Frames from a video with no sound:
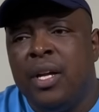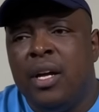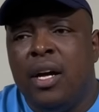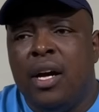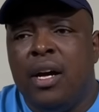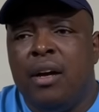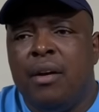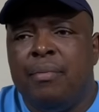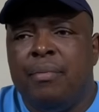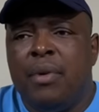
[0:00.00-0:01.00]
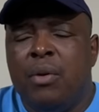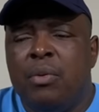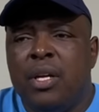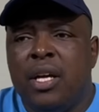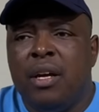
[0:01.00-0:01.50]
I
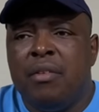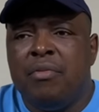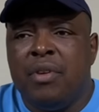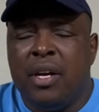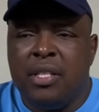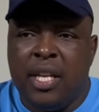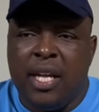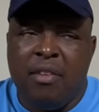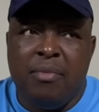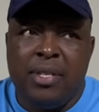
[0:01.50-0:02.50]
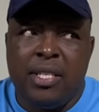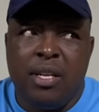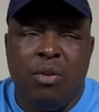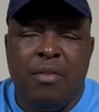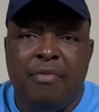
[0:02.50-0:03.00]
will give, did I give
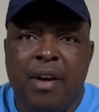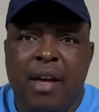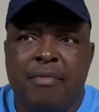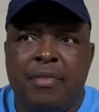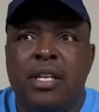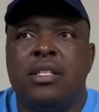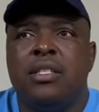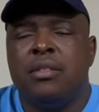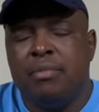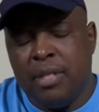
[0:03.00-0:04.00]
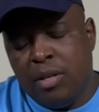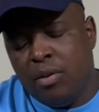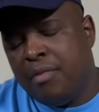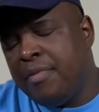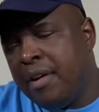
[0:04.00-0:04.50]
Maseko a 5? Yes,
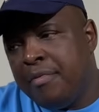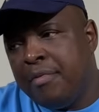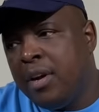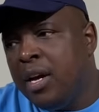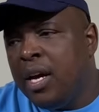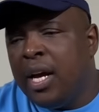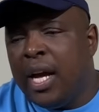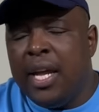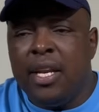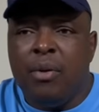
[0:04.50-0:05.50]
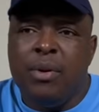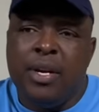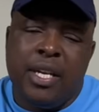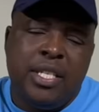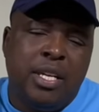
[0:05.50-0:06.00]
Maseko a 5. And I won't
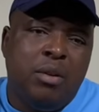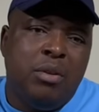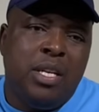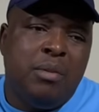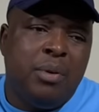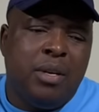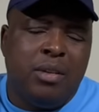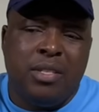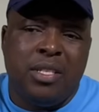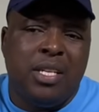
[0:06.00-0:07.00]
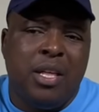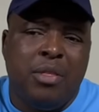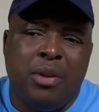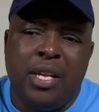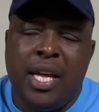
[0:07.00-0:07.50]
reach Lily because I
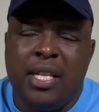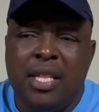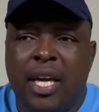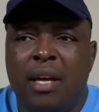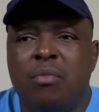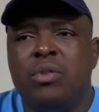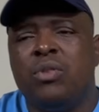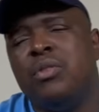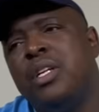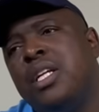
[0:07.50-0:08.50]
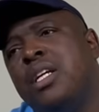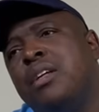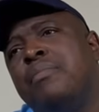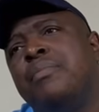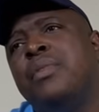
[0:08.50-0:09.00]
thought, like, the game was already
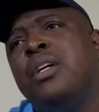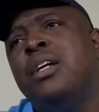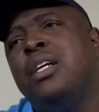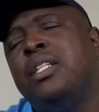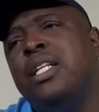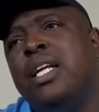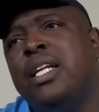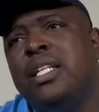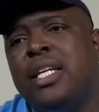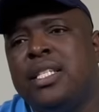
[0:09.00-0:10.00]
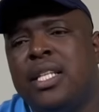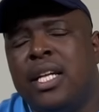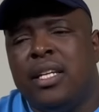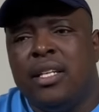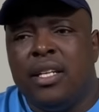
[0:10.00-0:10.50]
done and
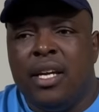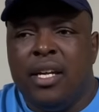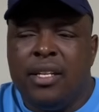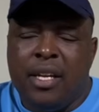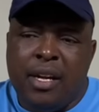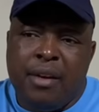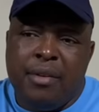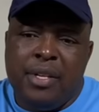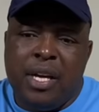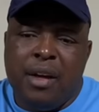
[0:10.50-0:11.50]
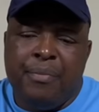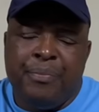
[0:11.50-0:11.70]
dusted. And yeah.